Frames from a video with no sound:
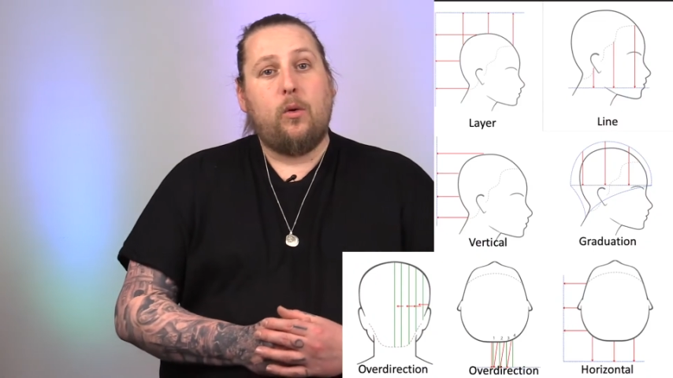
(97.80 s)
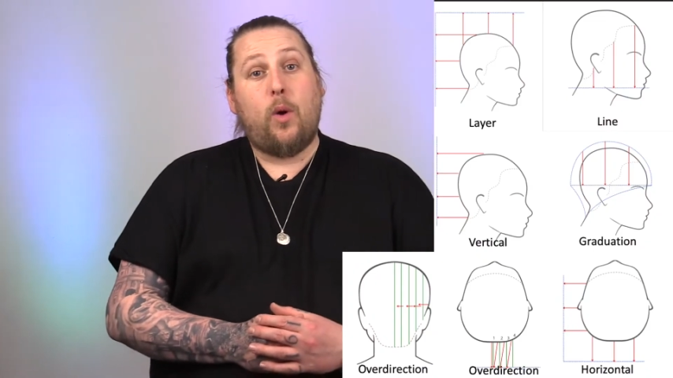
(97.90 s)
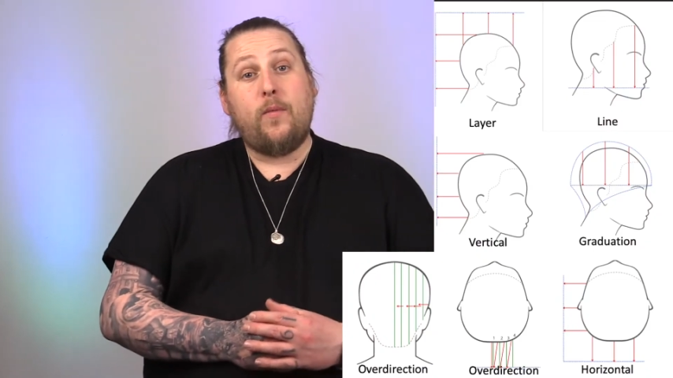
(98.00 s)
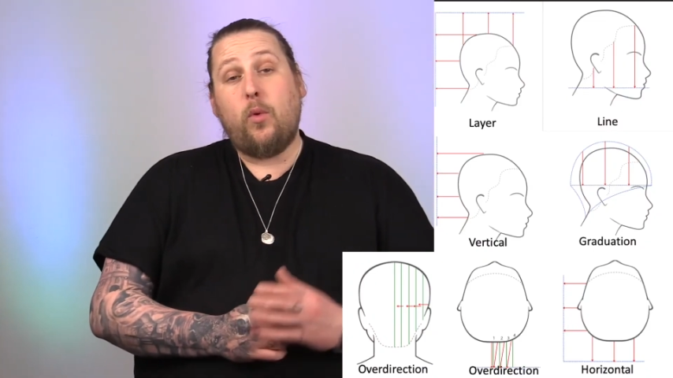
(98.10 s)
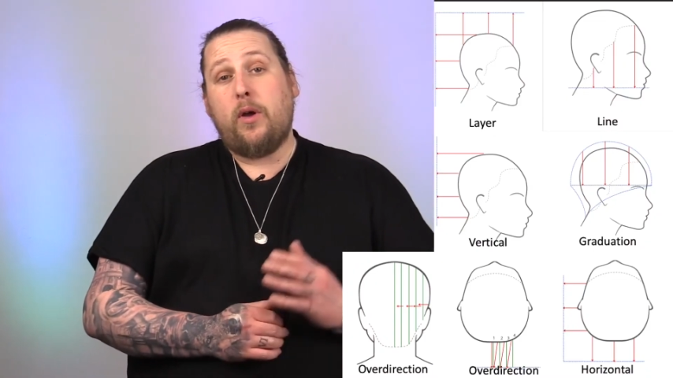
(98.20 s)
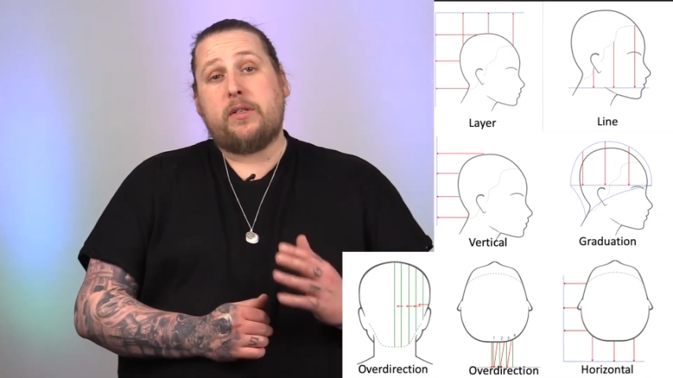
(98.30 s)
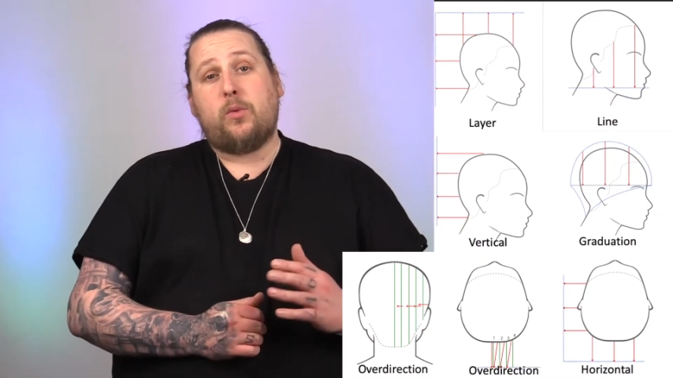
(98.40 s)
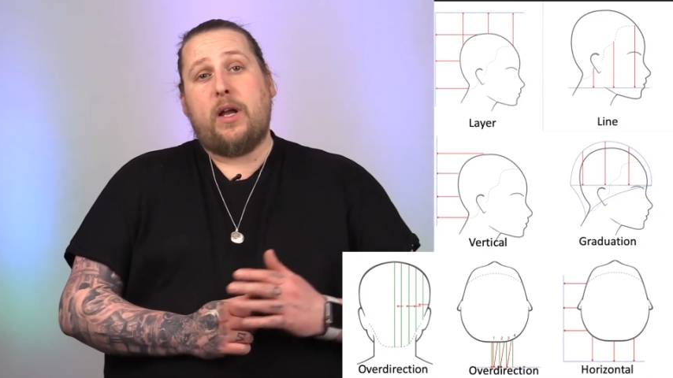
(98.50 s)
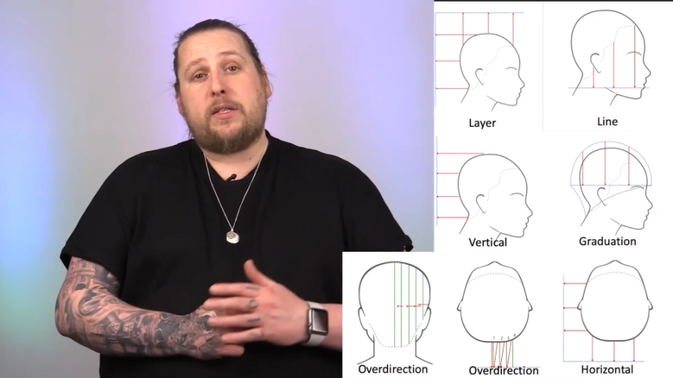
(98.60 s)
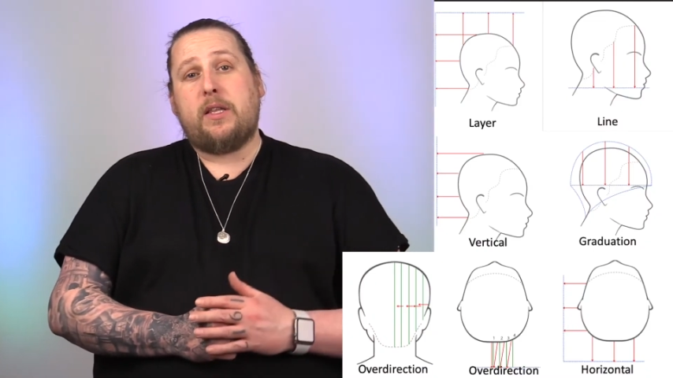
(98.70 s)
When we work
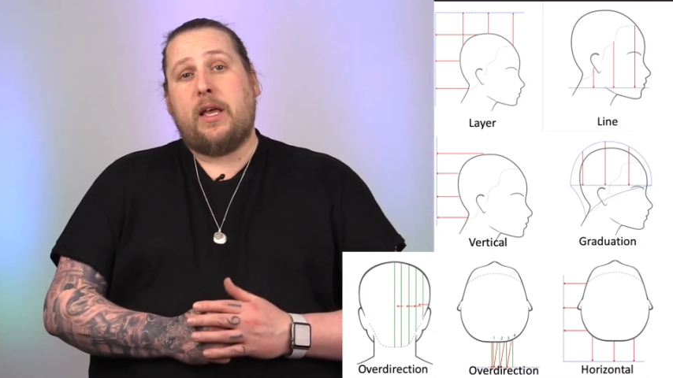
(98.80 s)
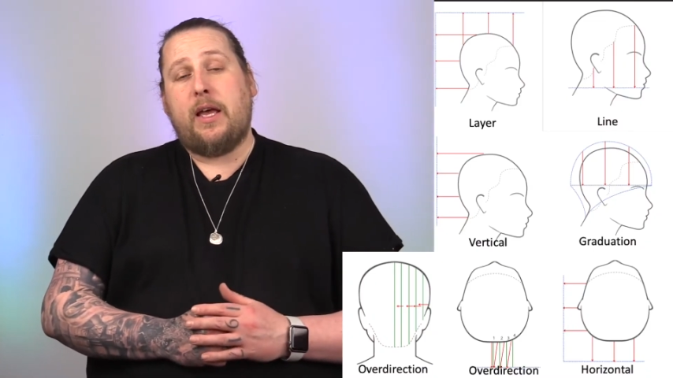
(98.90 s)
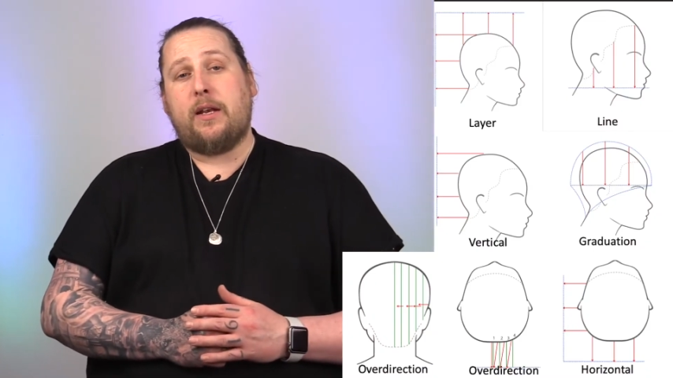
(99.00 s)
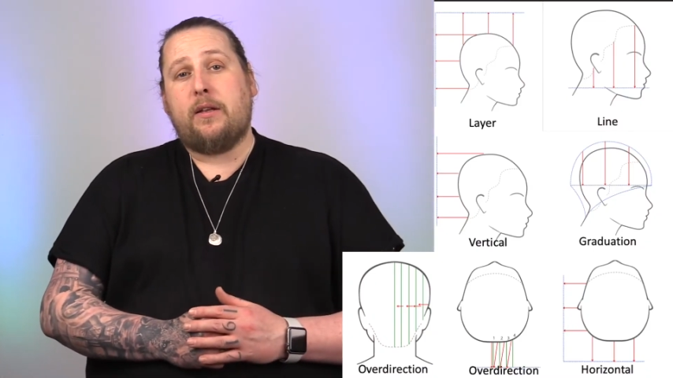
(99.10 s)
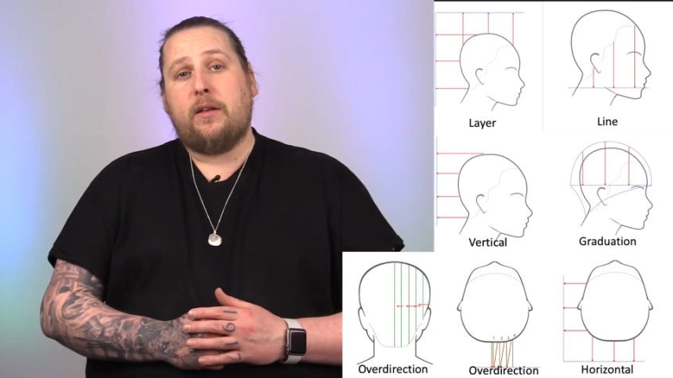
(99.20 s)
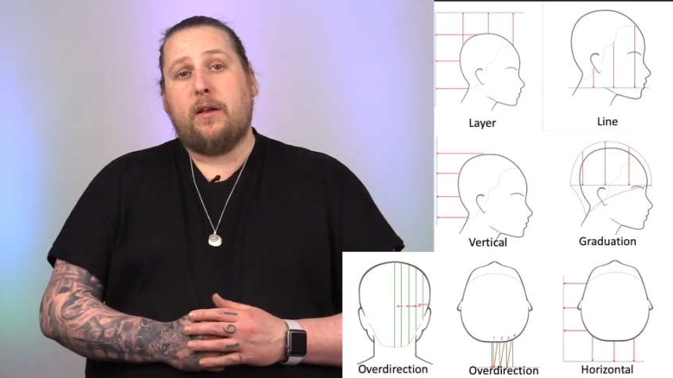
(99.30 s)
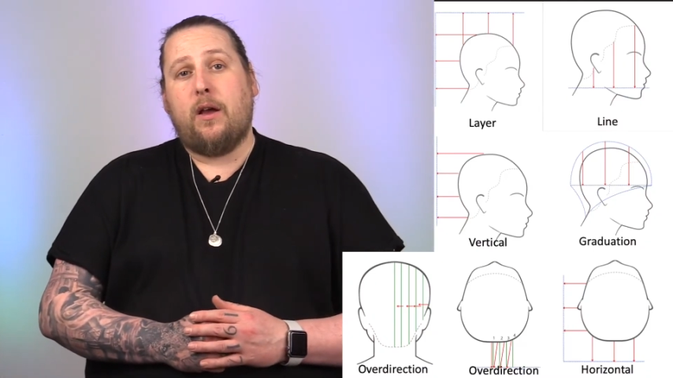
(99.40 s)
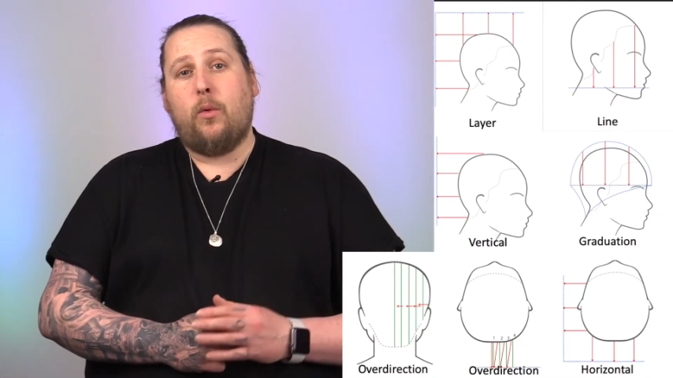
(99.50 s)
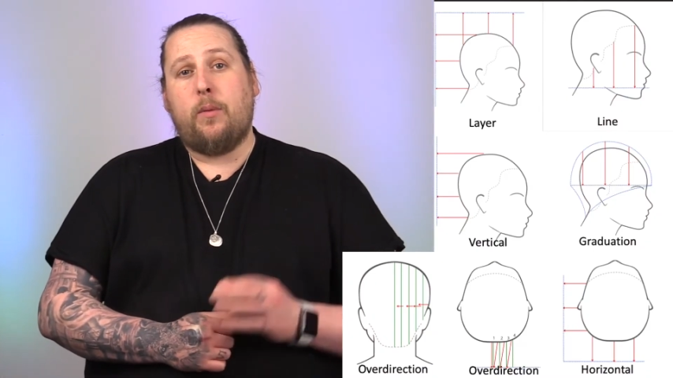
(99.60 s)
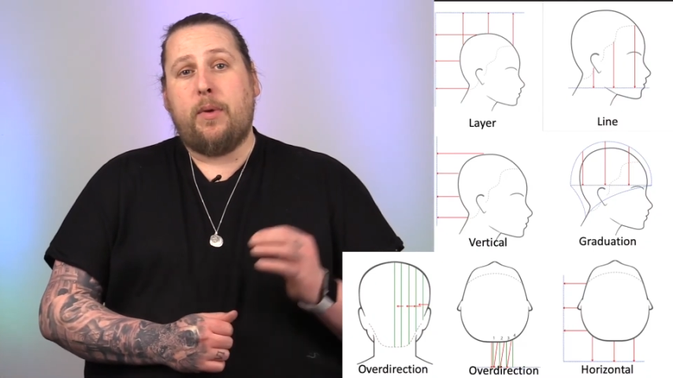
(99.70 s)
square to the head,
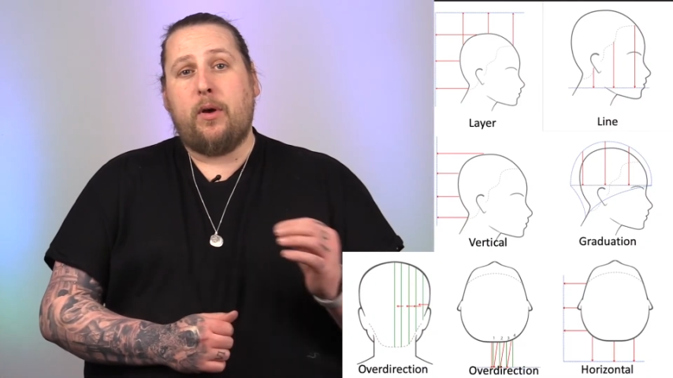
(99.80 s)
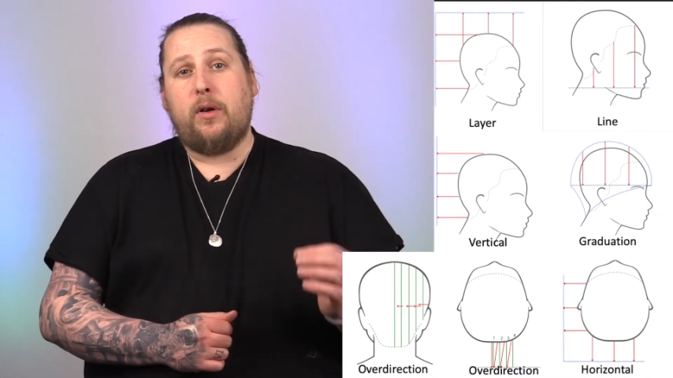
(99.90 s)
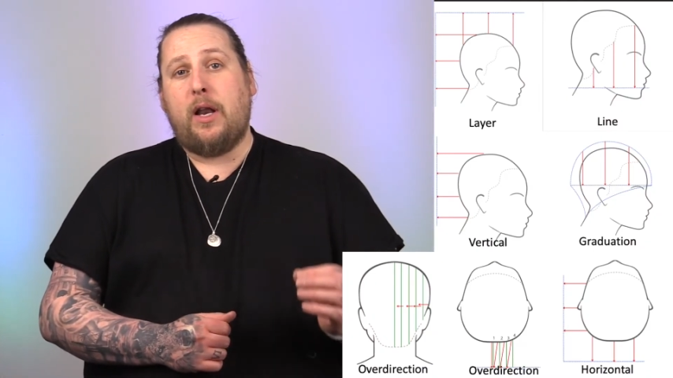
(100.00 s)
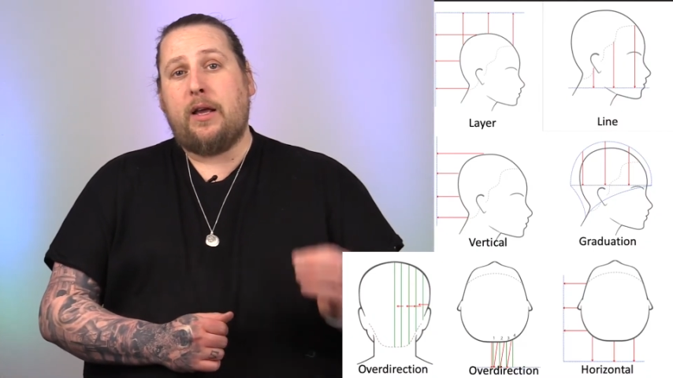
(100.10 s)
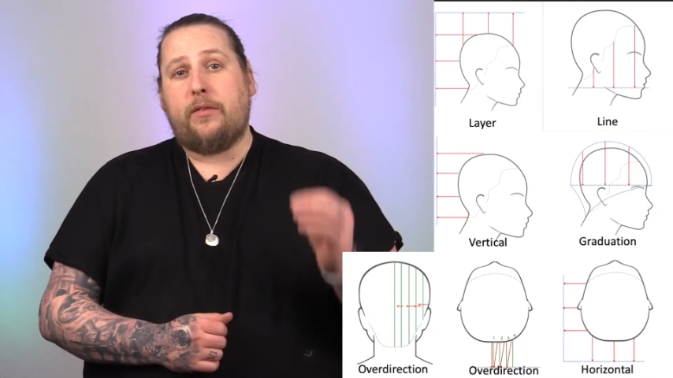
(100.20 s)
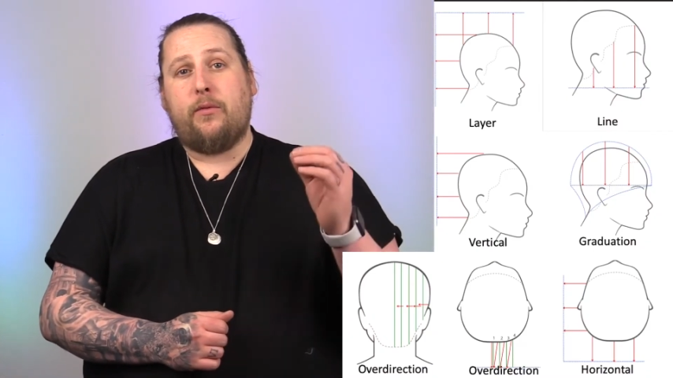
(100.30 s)
we build length